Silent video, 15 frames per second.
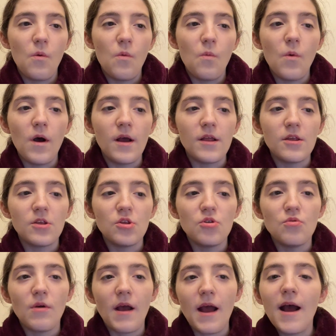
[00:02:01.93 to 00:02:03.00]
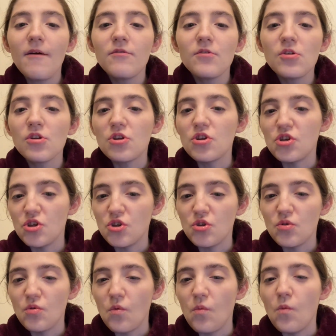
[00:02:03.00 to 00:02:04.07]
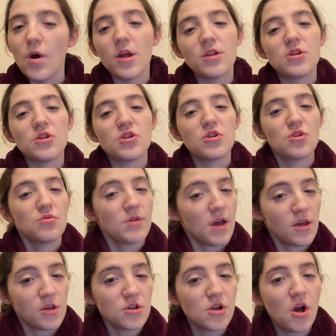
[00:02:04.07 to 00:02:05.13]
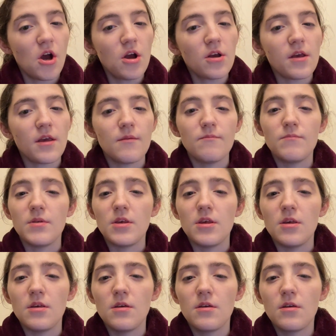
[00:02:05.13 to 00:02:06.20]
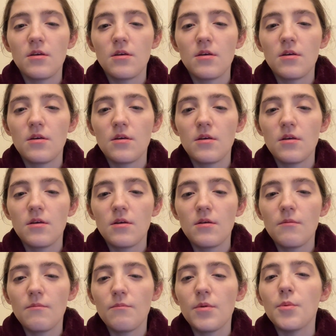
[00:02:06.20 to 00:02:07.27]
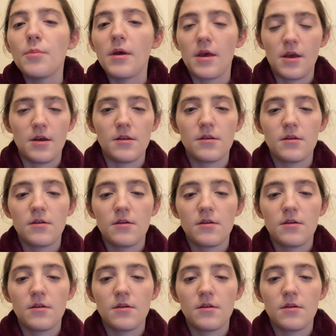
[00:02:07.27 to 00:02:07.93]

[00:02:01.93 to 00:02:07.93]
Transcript: what you have to do once you get your dog and be prepared.